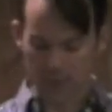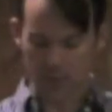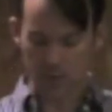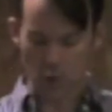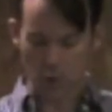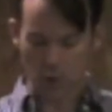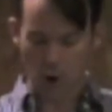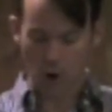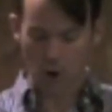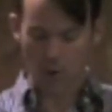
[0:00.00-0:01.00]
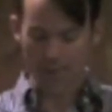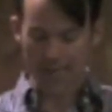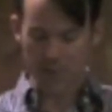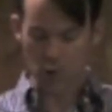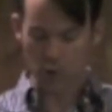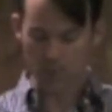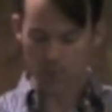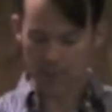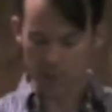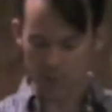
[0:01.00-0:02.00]
to the old guard, his old
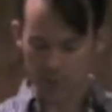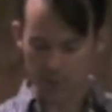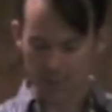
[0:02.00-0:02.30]
compatriots,